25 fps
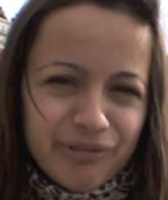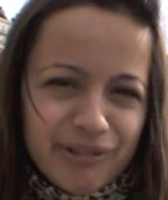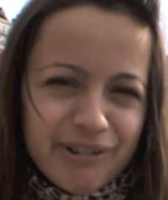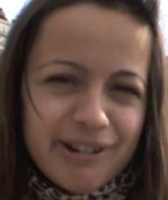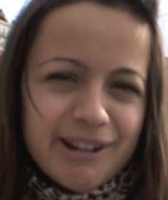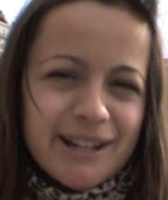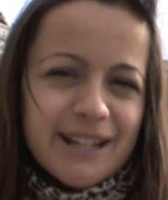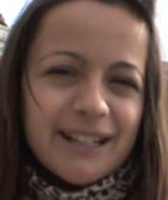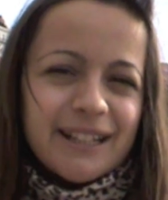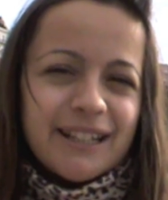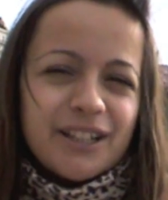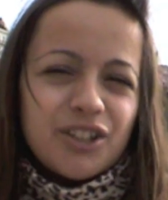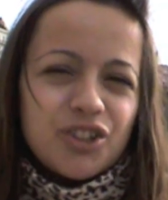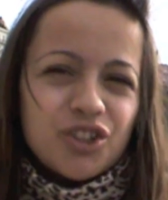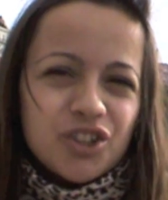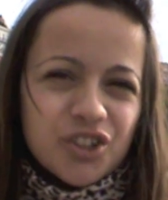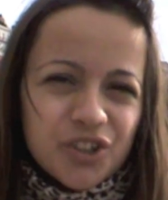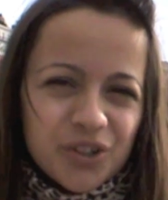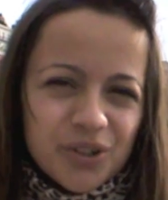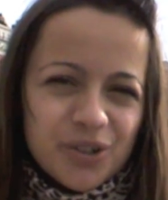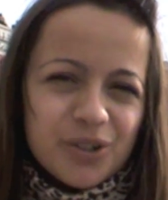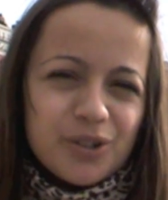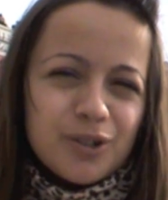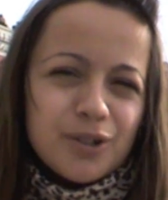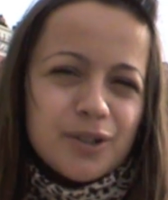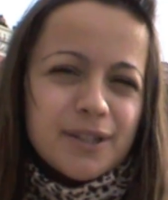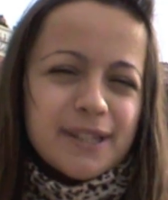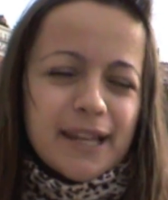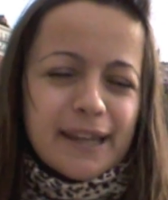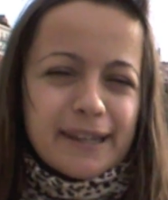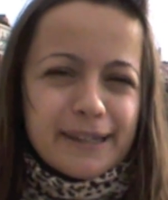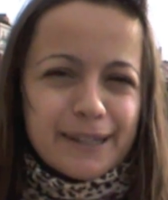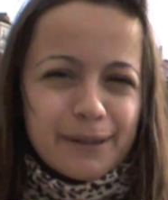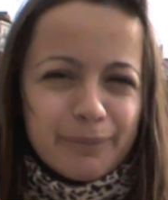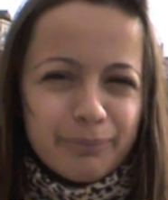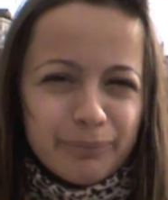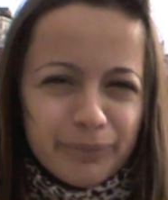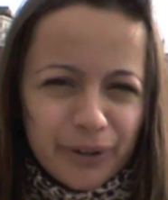really choose
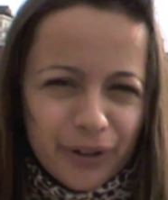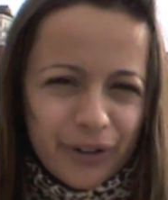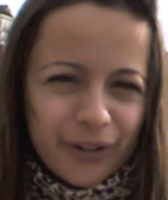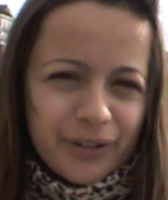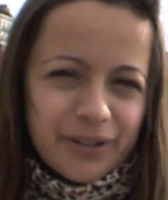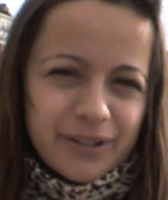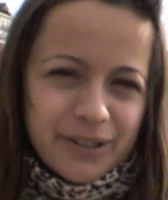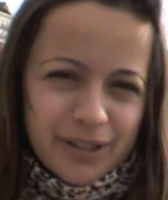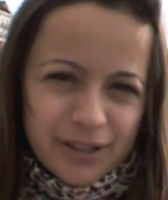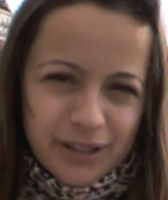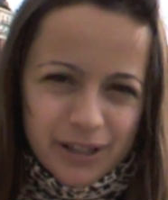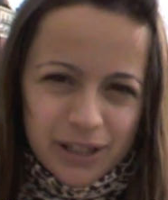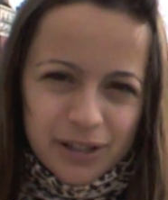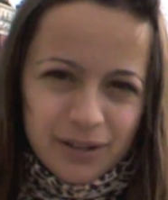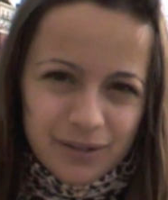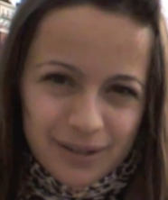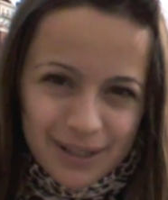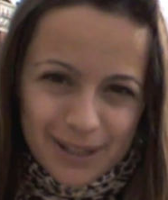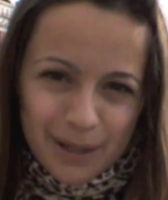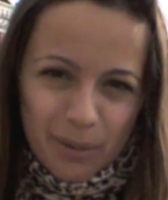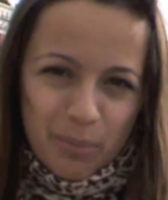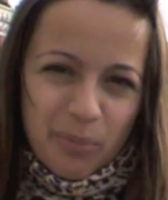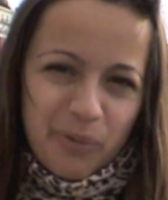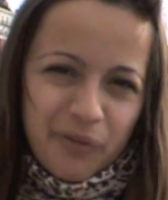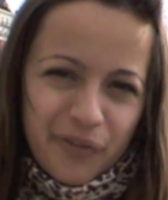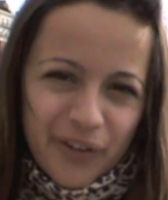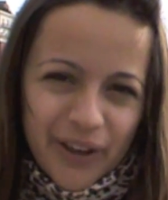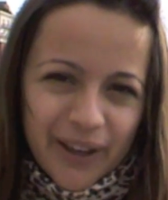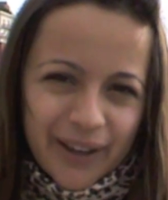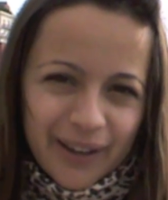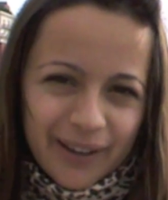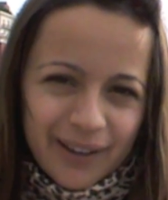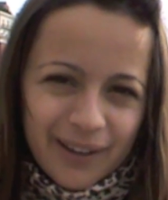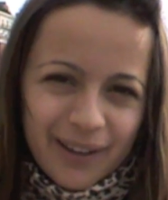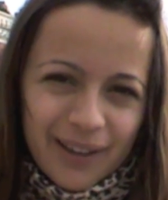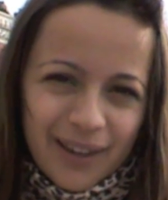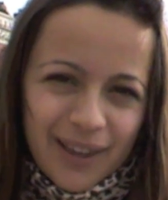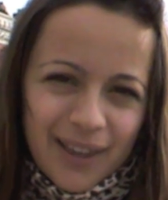and demand to do something,
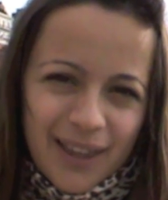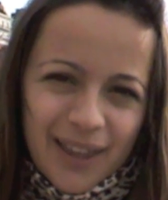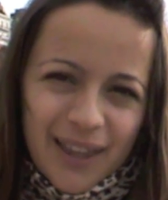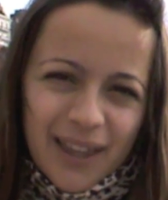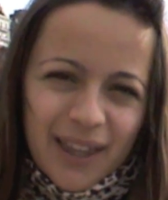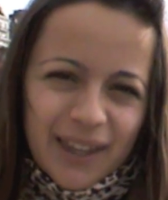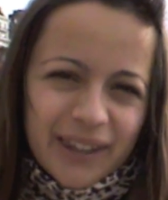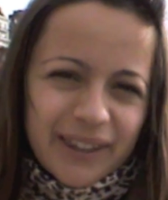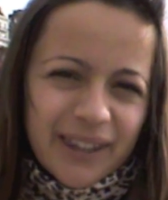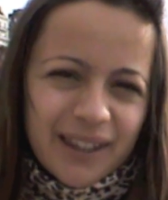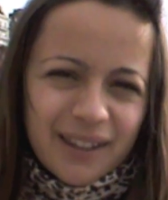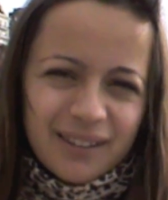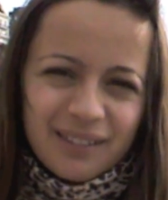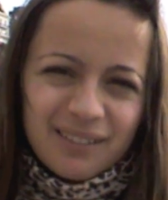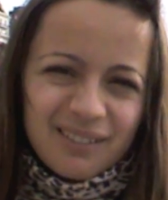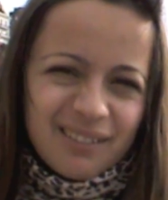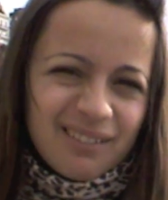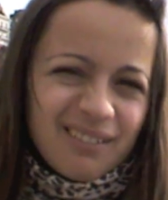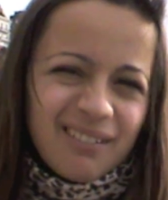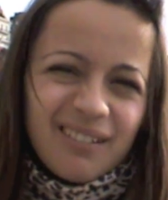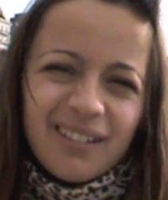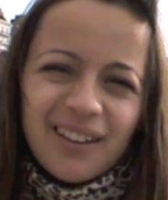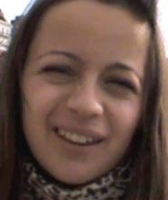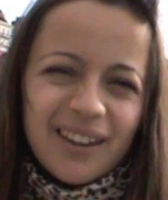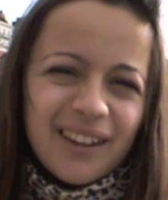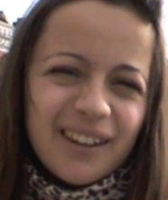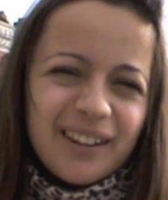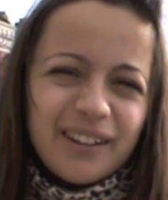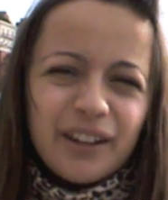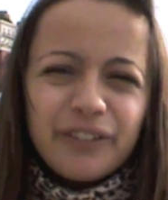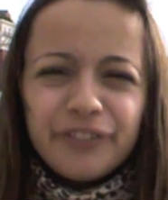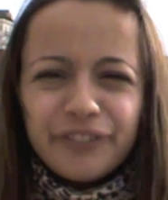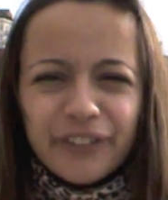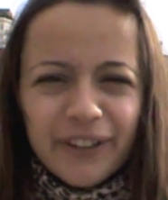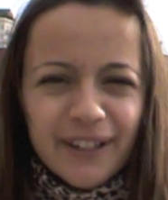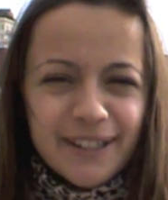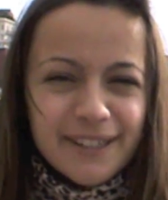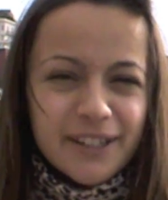then
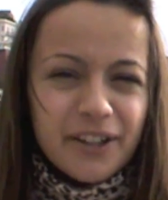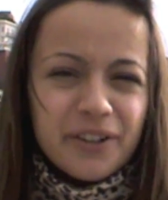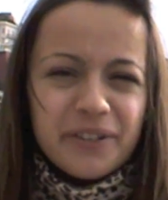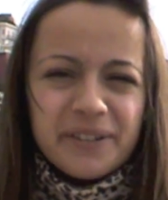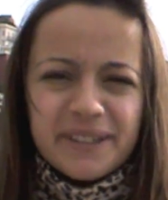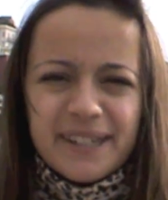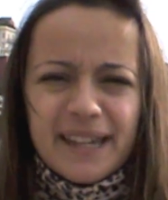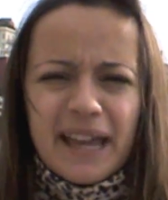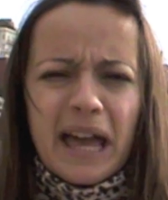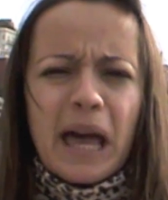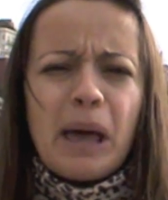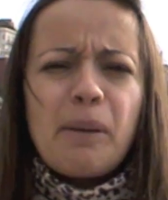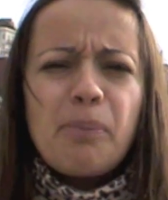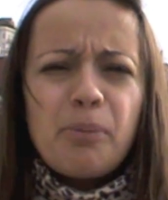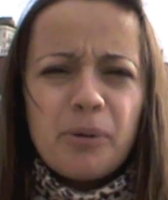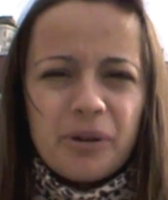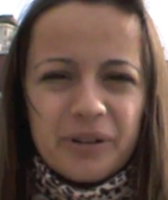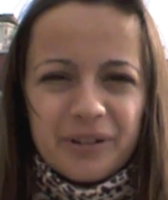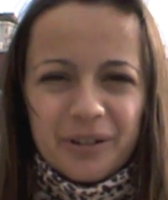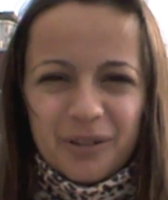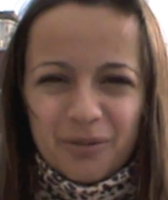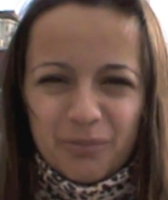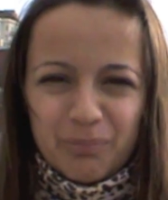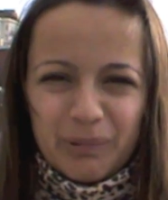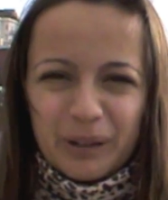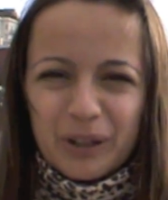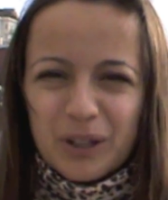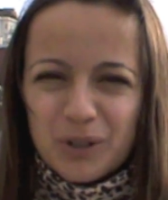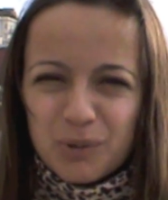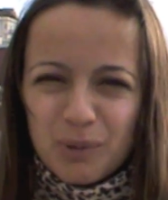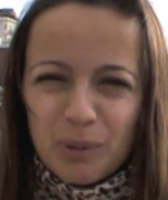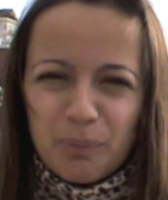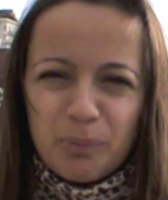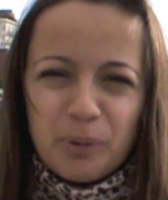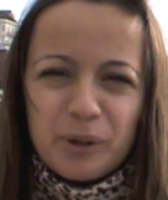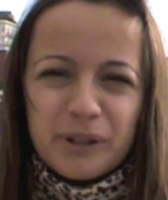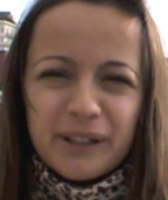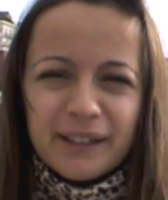nothing's going to happen, because
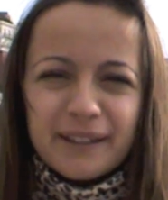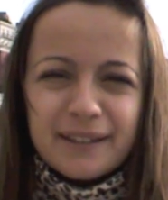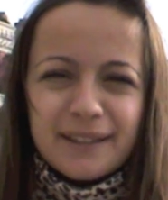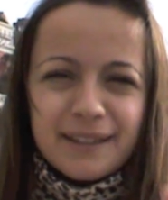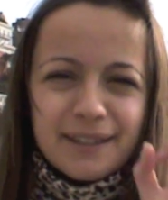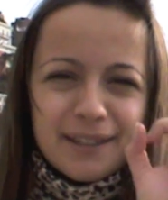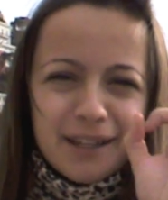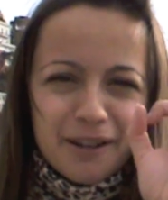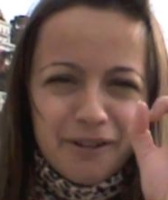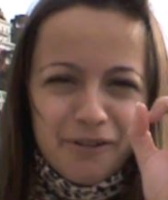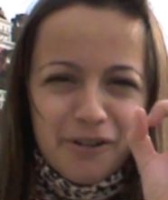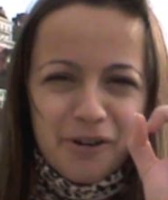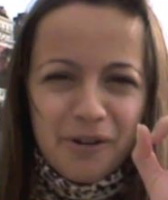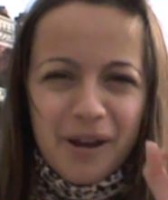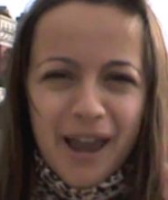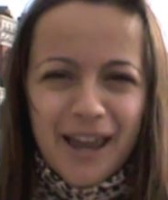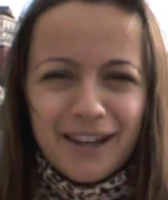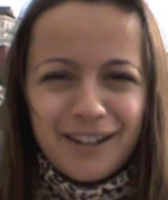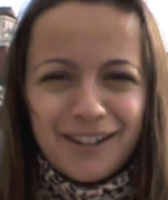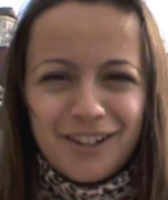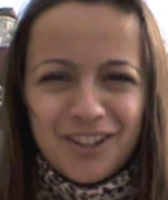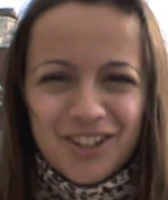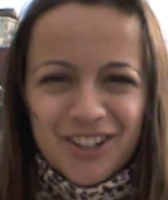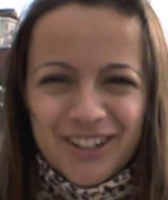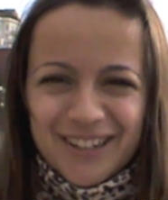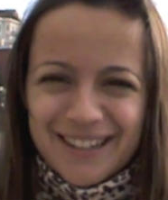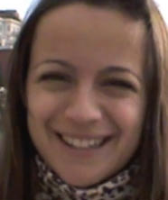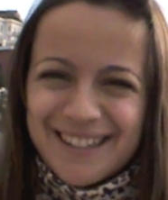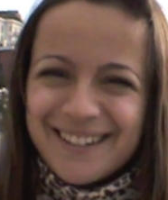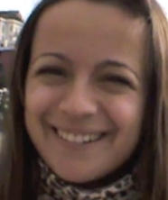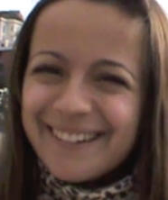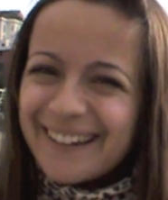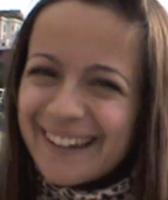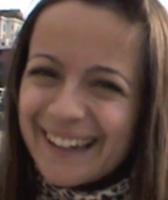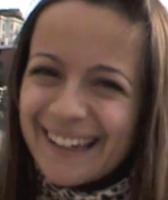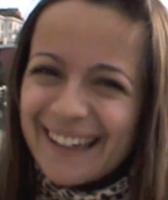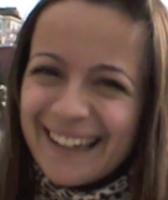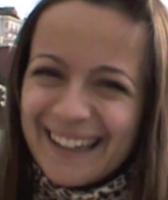we're putting zero energy into
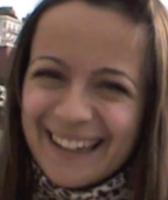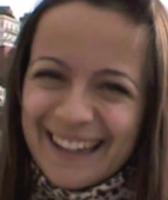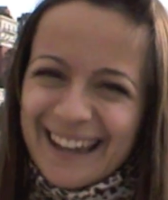it.